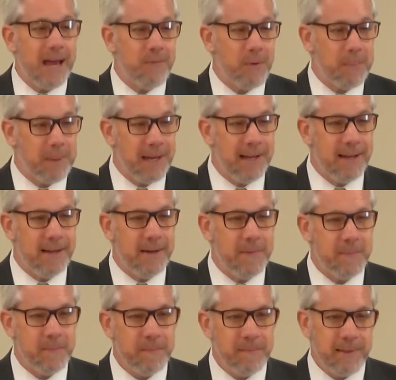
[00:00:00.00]
repeated
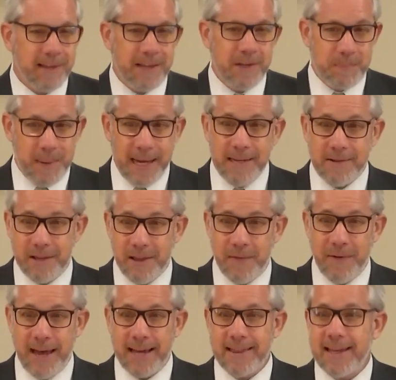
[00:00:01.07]
is based in the
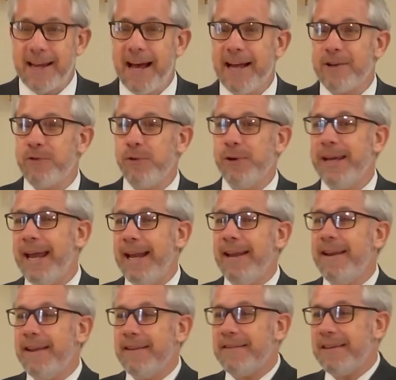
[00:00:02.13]
fact that God
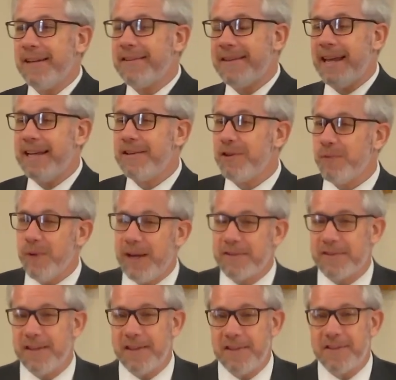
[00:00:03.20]
created in 6 days and
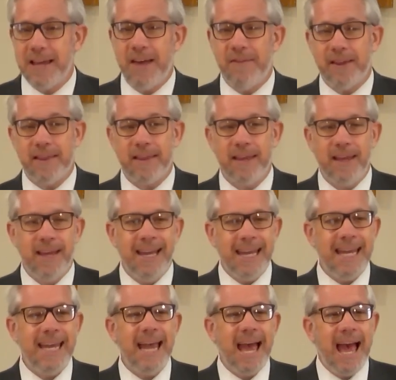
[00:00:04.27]
rested the 7th.
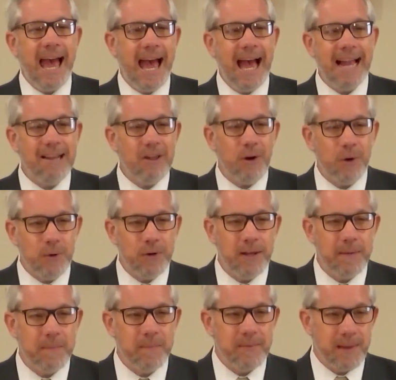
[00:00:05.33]
He
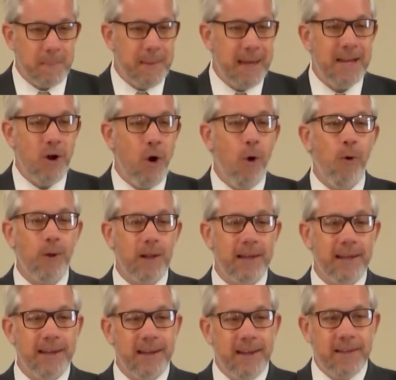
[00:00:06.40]
hallowed, made
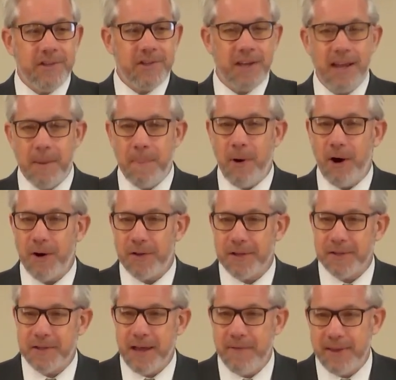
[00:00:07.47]
holy, set apart the
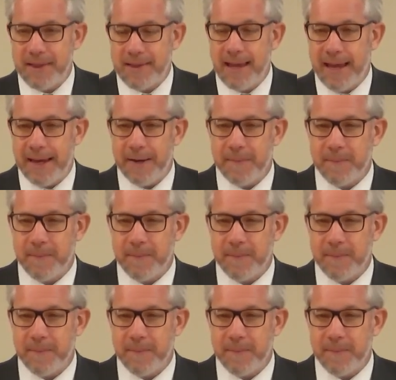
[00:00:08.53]
7th day